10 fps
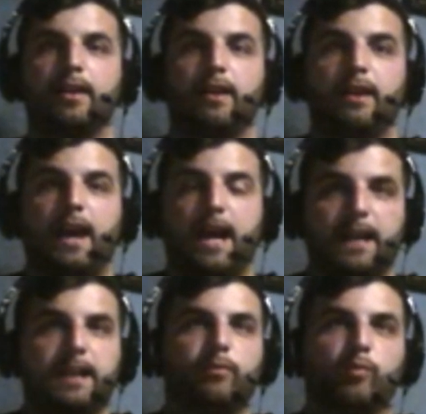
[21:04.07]
And
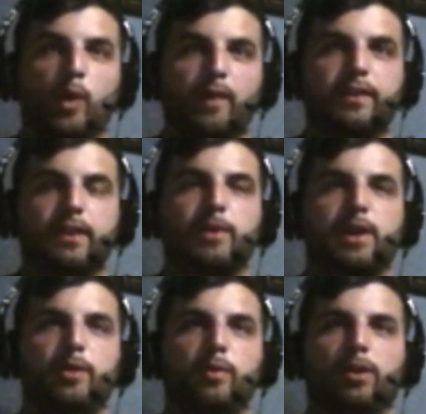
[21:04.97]
he won the
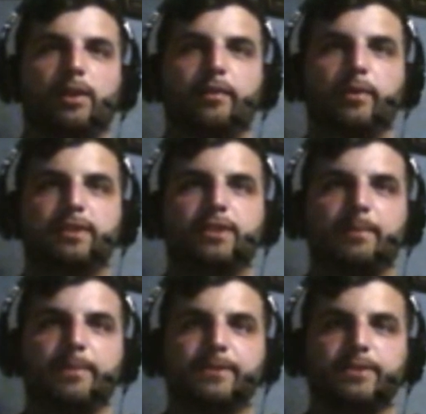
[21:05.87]
WWE World Heavyweight
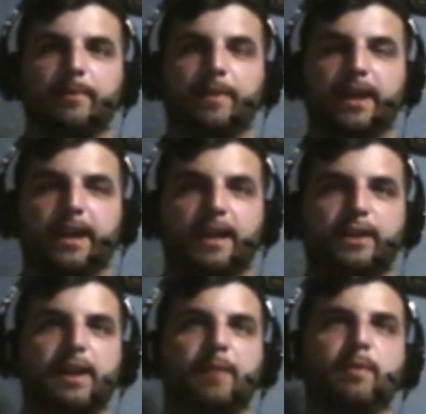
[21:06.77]
Championship. And I could
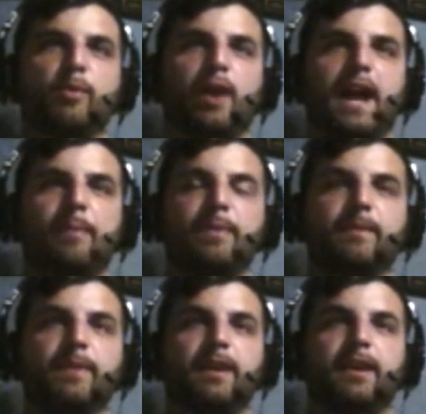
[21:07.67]
not be more happy.
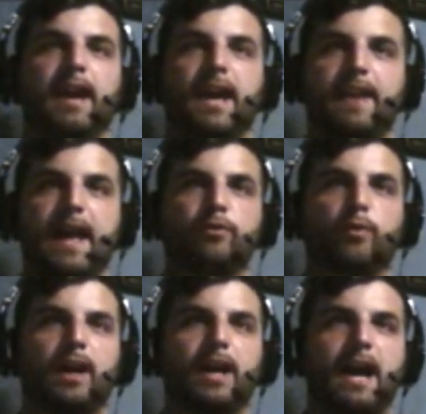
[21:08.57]
And that's
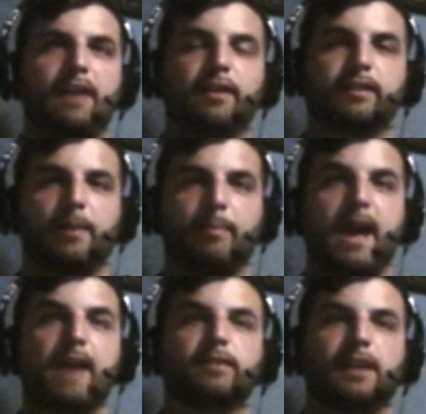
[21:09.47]
why I think that
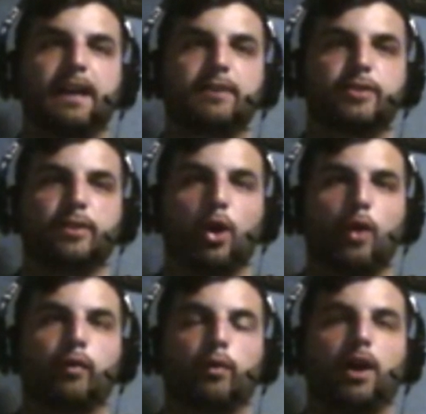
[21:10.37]
Backlash
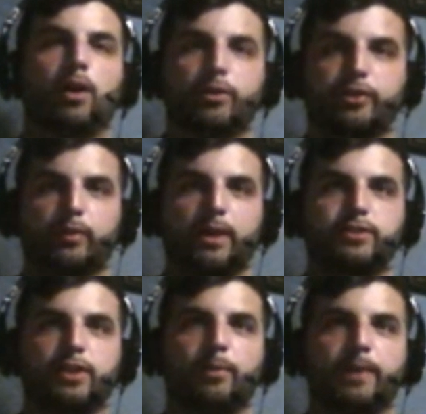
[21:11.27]
overall was a great
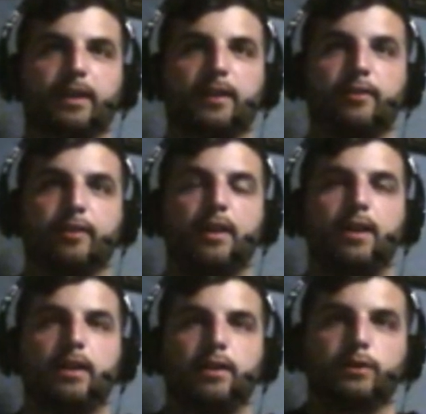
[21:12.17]
show, because
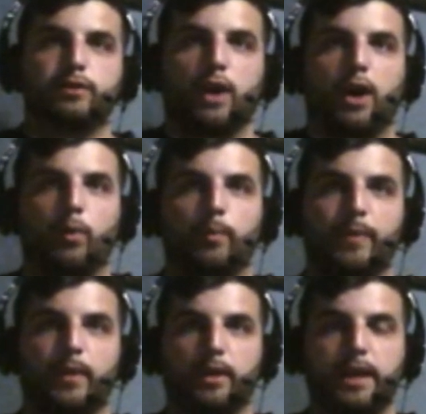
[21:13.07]
you saw
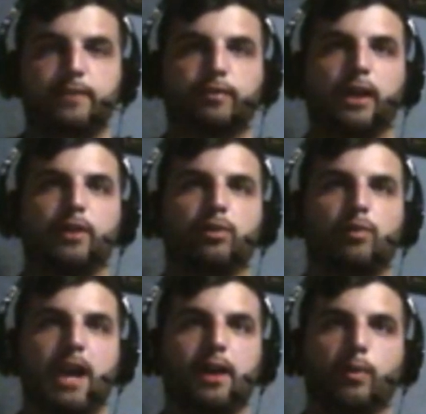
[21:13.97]
Heath Slater and
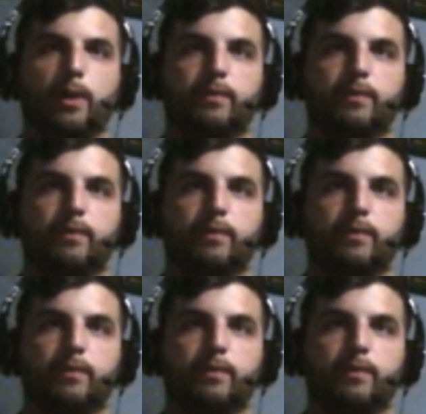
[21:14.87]
Rhino win.